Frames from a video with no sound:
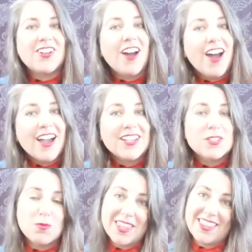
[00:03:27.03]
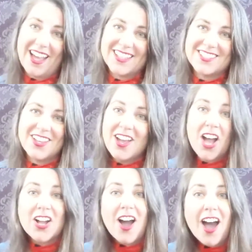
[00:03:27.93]
God is with us.
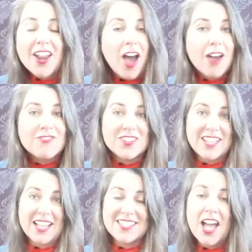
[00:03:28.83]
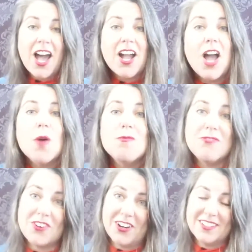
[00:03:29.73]
God offers us
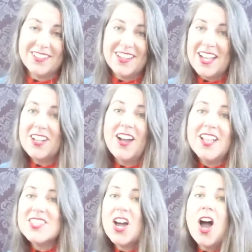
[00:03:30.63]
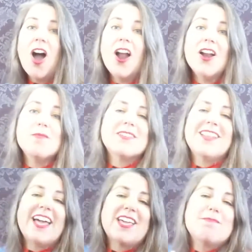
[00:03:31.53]
comfort. God's arms
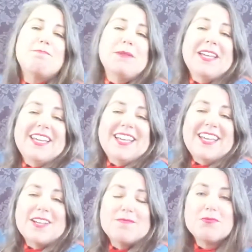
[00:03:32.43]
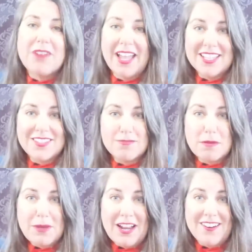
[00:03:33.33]
are like a big embrace from
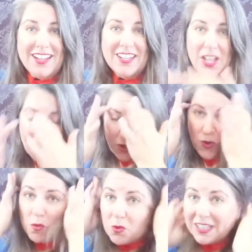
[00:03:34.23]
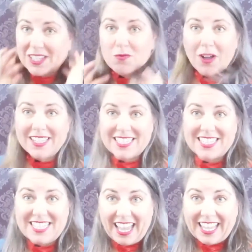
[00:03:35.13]
a parent who really wants
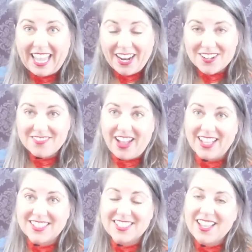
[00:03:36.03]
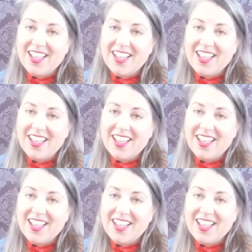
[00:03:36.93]
to take care of us